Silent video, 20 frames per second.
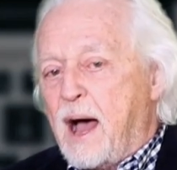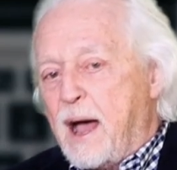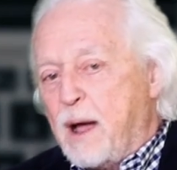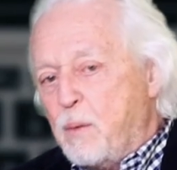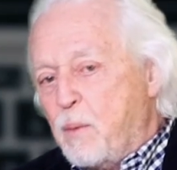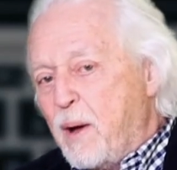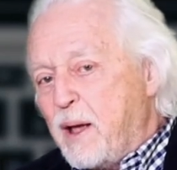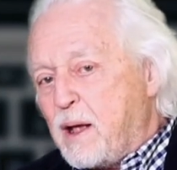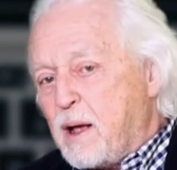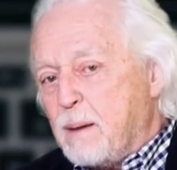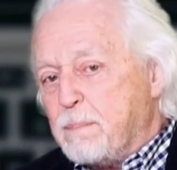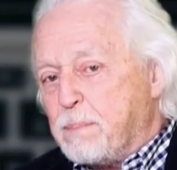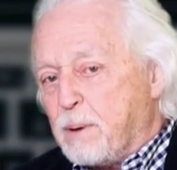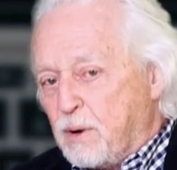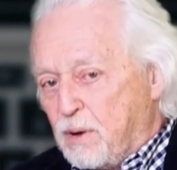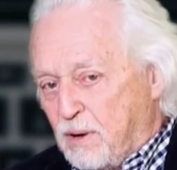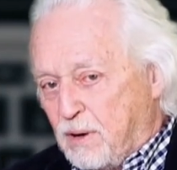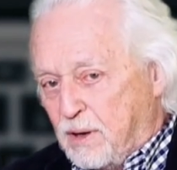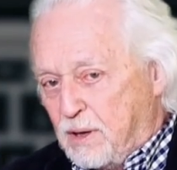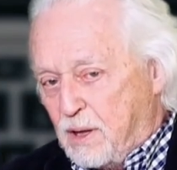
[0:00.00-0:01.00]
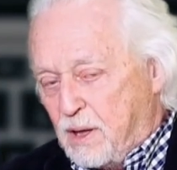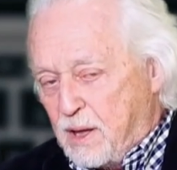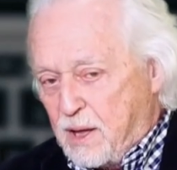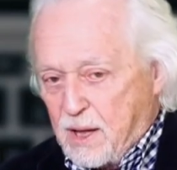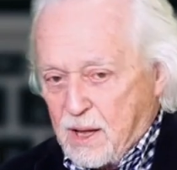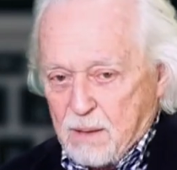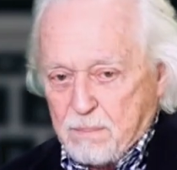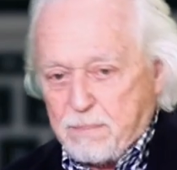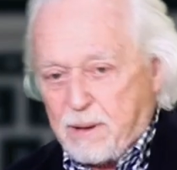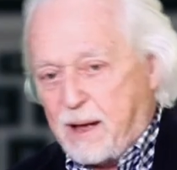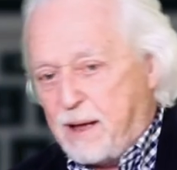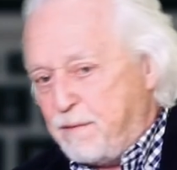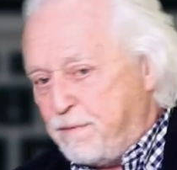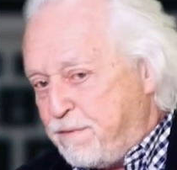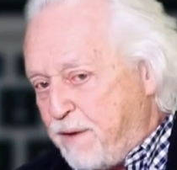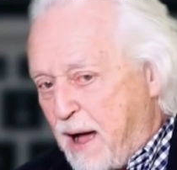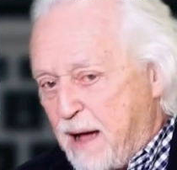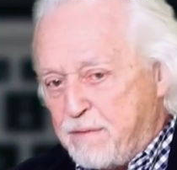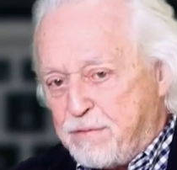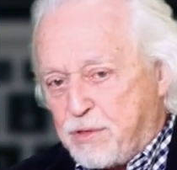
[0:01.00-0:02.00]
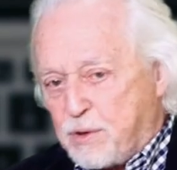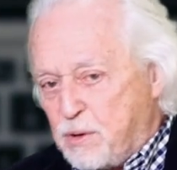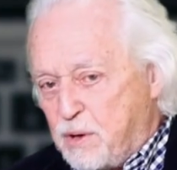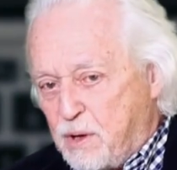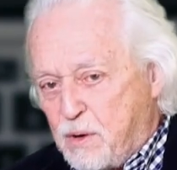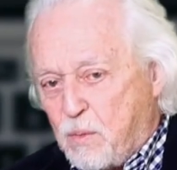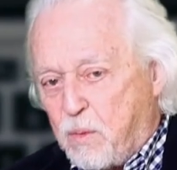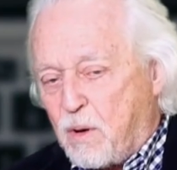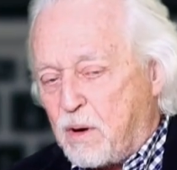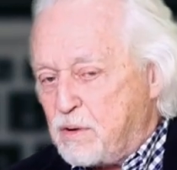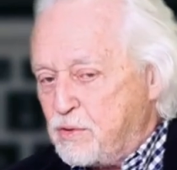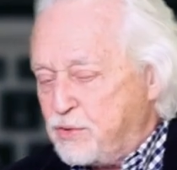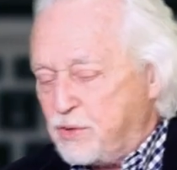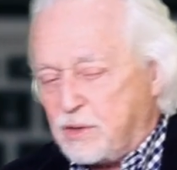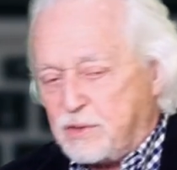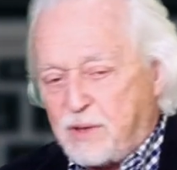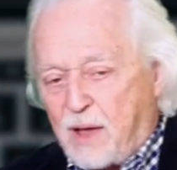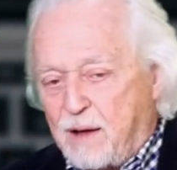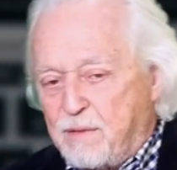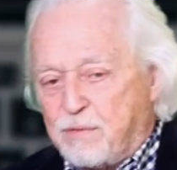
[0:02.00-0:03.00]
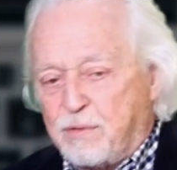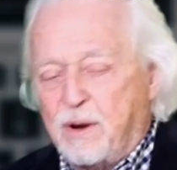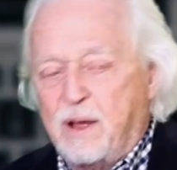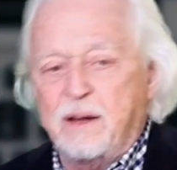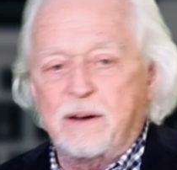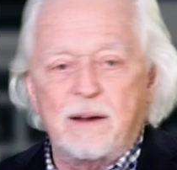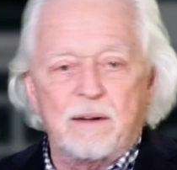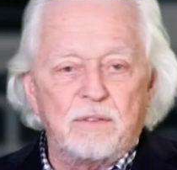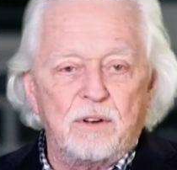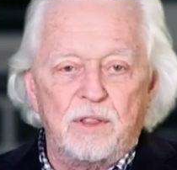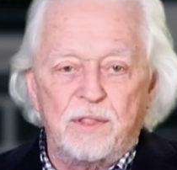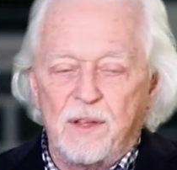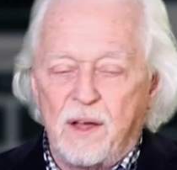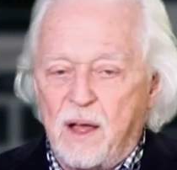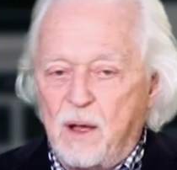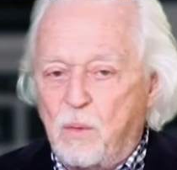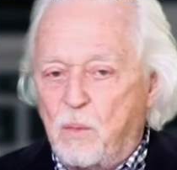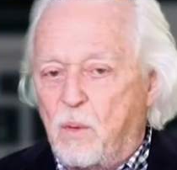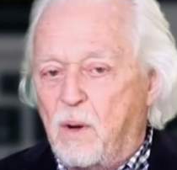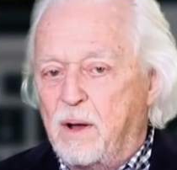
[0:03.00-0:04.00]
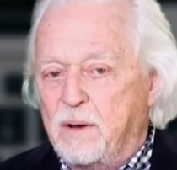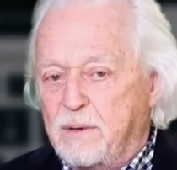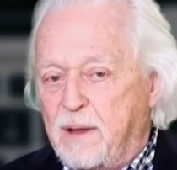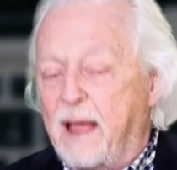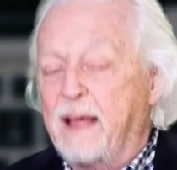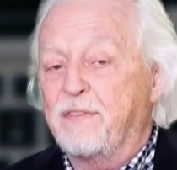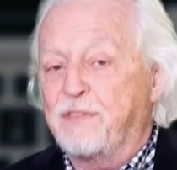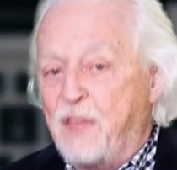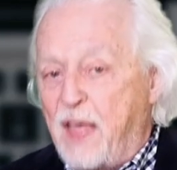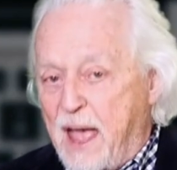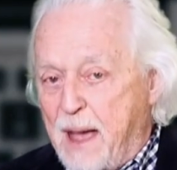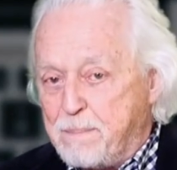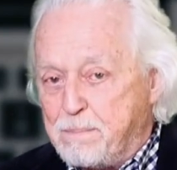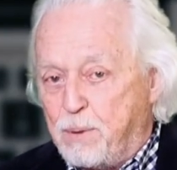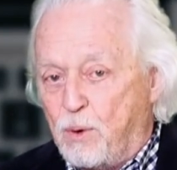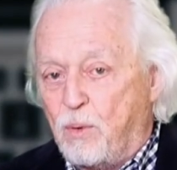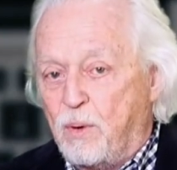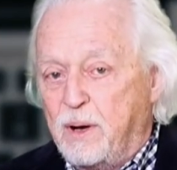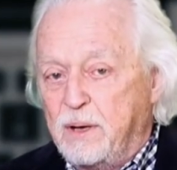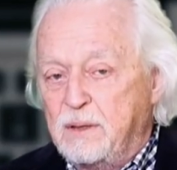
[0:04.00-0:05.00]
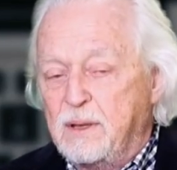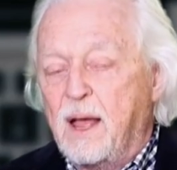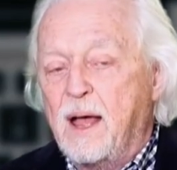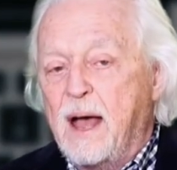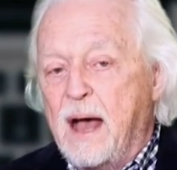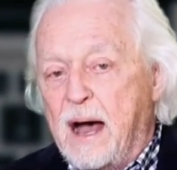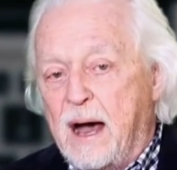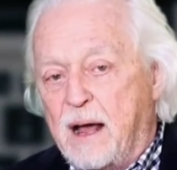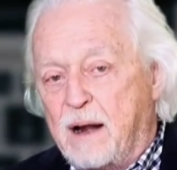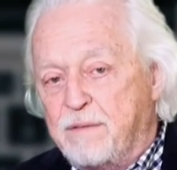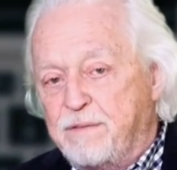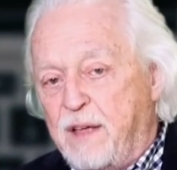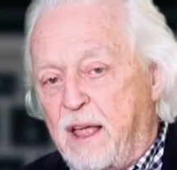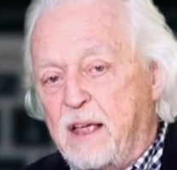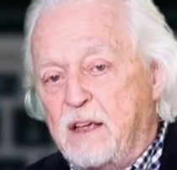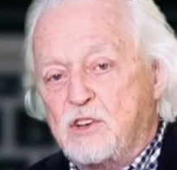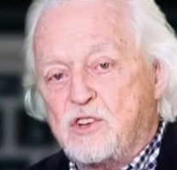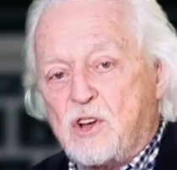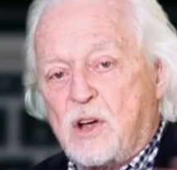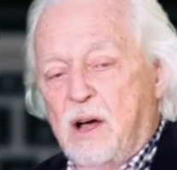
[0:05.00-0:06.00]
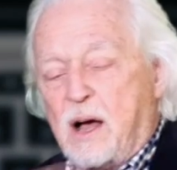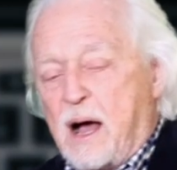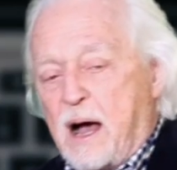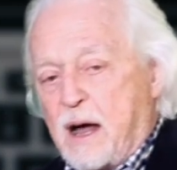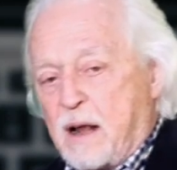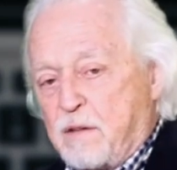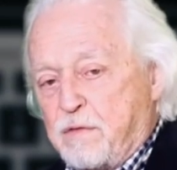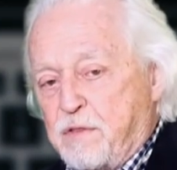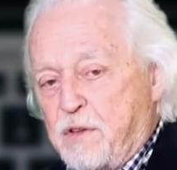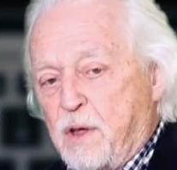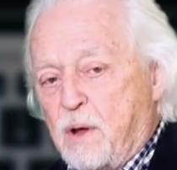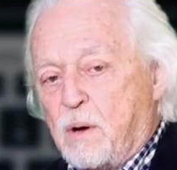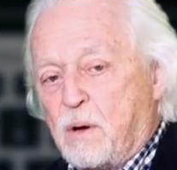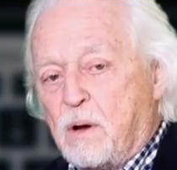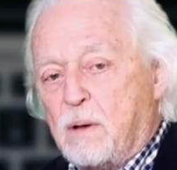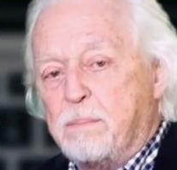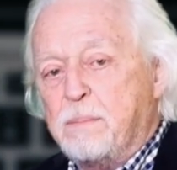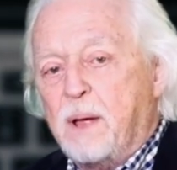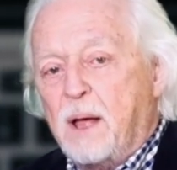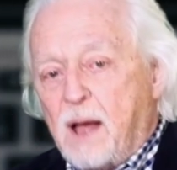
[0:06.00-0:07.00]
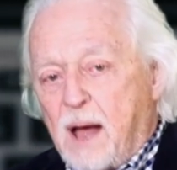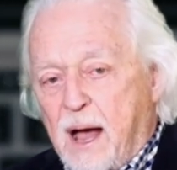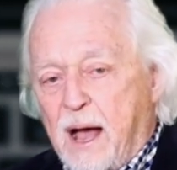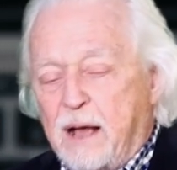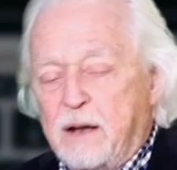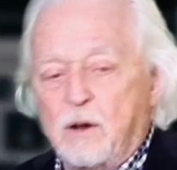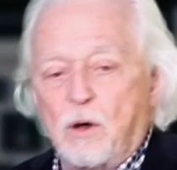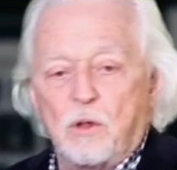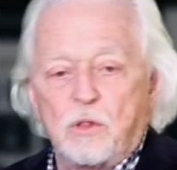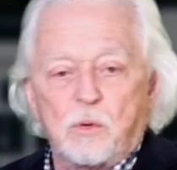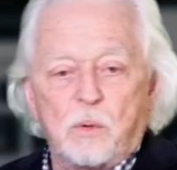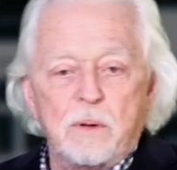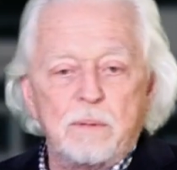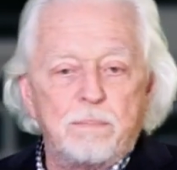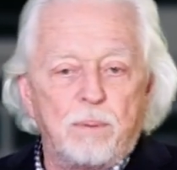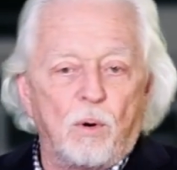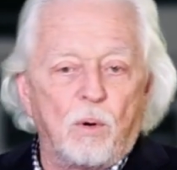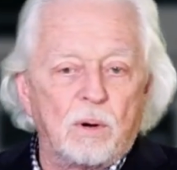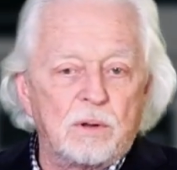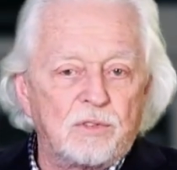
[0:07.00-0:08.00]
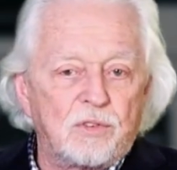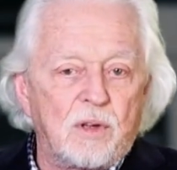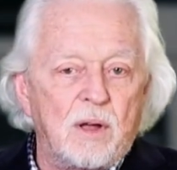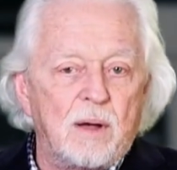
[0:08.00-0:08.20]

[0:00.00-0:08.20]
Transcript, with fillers: I wake up early. And by 5:30, quarter 6, I've read everything I want at that point out of Asia, out of Europe. I know the reports